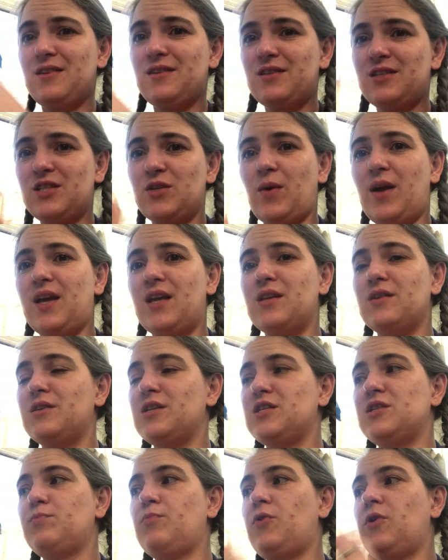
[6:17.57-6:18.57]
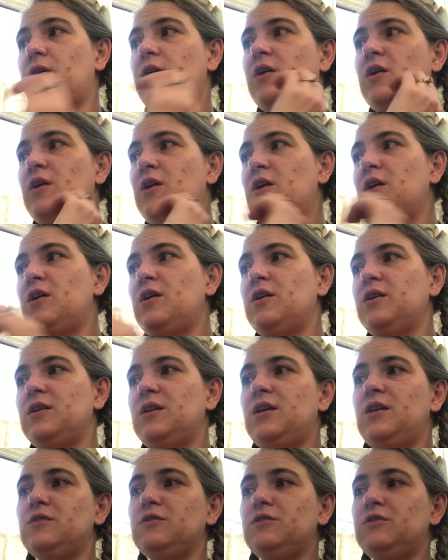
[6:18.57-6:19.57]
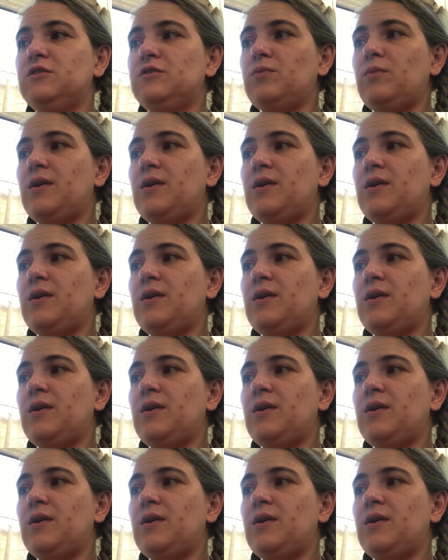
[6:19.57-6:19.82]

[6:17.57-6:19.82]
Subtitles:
so I can just put needles